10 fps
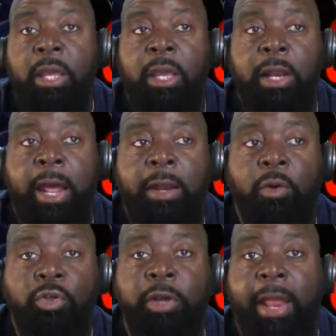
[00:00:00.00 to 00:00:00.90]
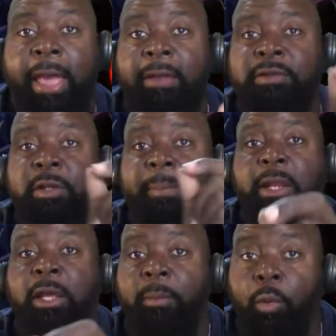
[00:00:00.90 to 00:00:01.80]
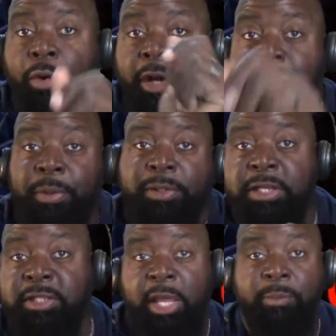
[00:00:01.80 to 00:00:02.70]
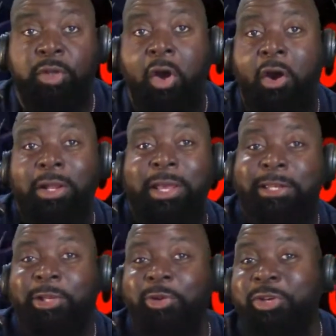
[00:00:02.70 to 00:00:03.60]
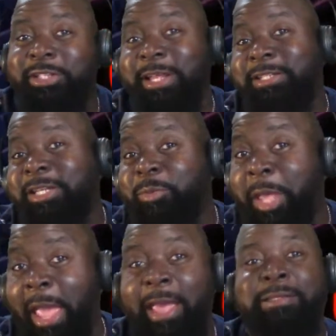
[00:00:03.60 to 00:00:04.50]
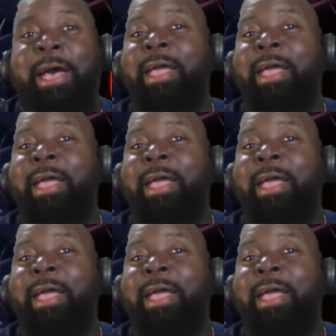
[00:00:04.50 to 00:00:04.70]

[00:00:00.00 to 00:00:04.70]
and I know you gotta have somebody come over and they put their Sam's card in, then you get that cheap gas.